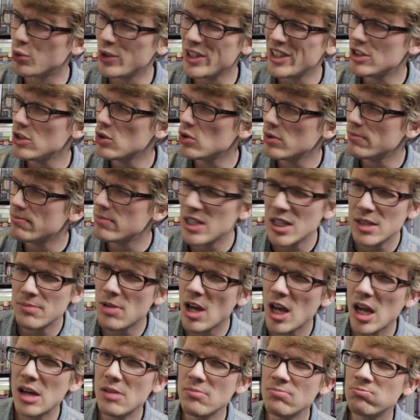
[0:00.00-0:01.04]
Between you and me,
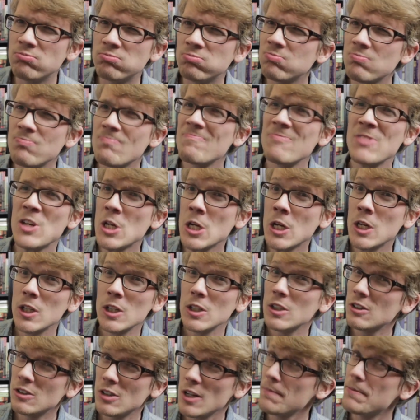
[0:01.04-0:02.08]
man,
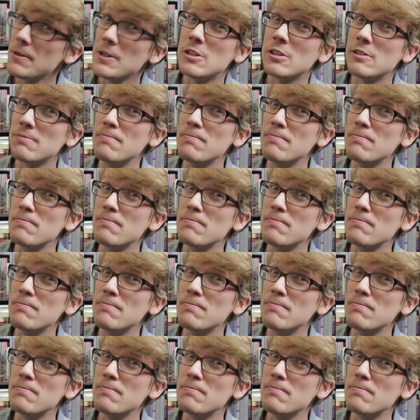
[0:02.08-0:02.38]
something